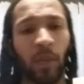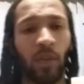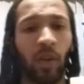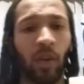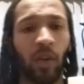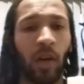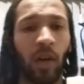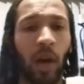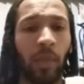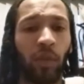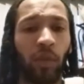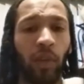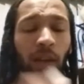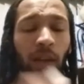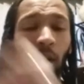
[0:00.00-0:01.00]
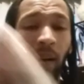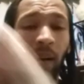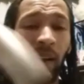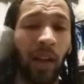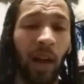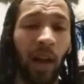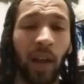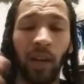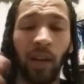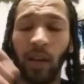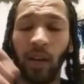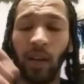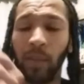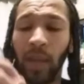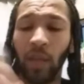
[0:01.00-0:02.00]
So it was a really good deal. I
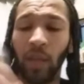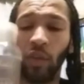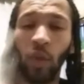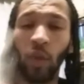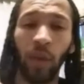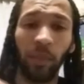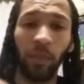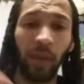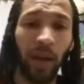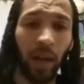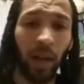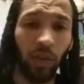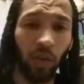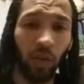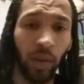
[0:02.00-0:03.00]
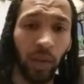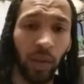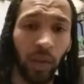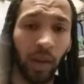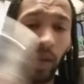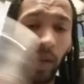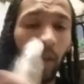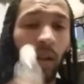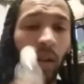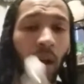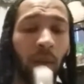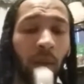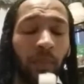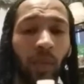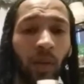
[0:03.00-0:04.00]
ended up getting 2 of them. So I got 2 of the
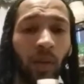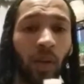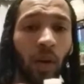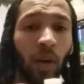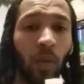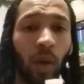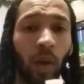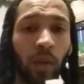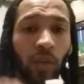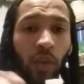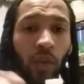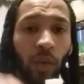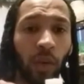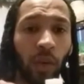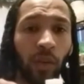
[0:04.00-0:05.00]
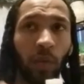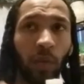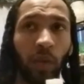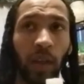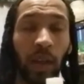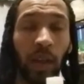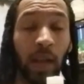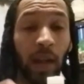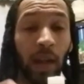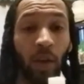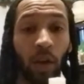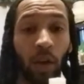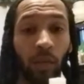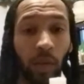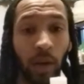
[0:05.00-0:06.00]
co-wash and 2 of the smoothie, and I
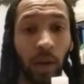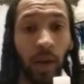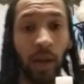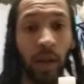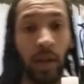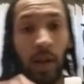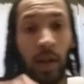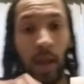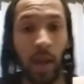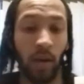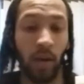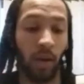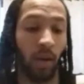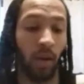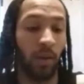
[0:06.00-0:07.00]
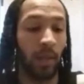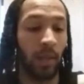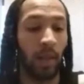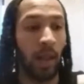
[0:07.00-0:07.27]
don't regret it at all.